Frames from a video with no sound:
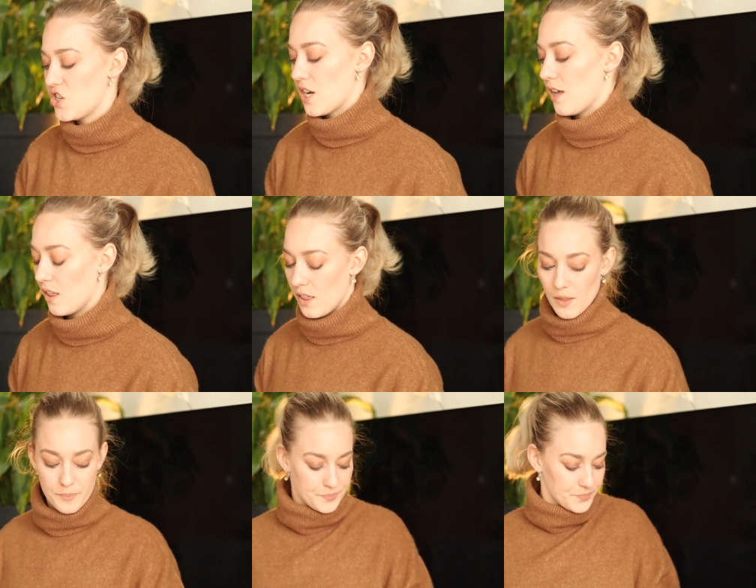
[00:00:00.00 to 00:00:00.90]

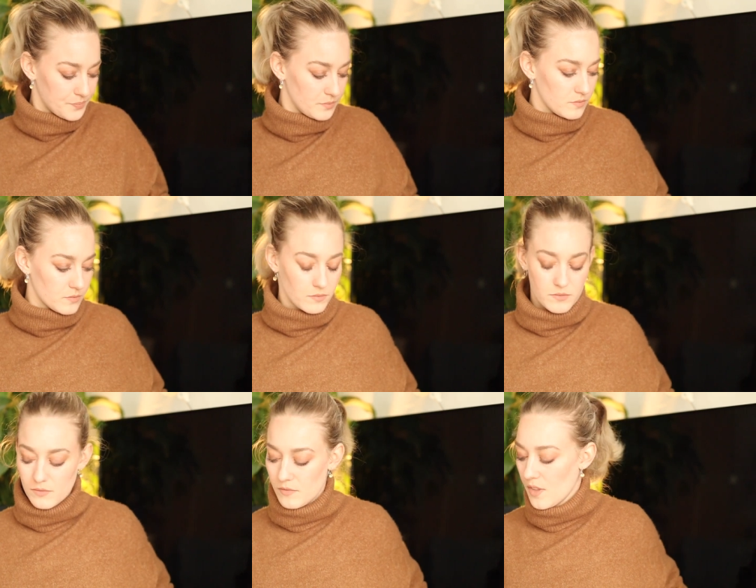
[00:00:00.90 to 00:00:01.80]
Gel.
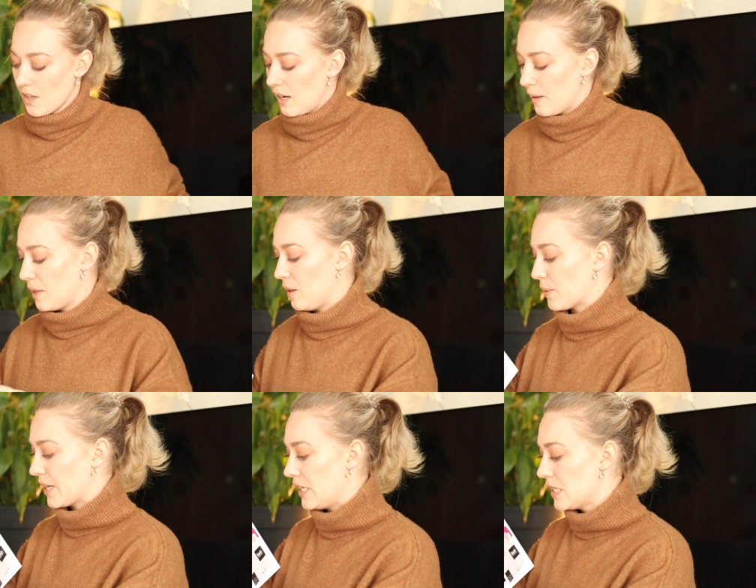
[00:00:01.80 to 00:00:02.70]
Let me
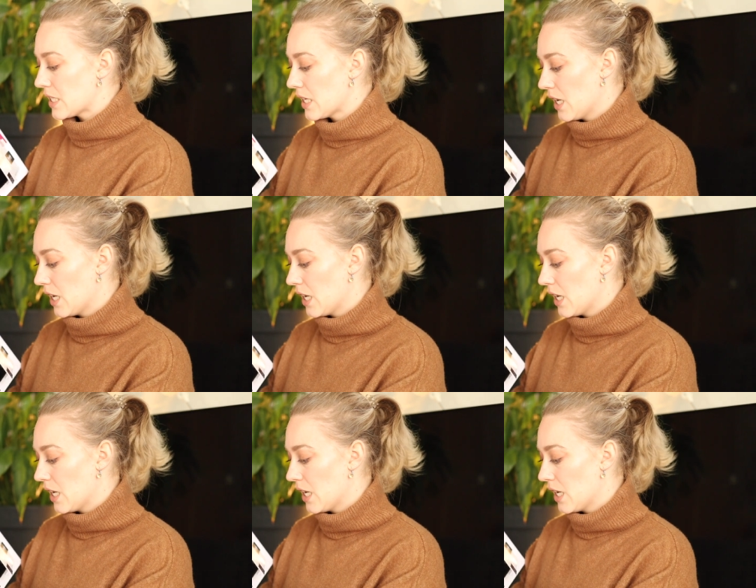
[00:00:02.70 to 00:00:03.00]
read.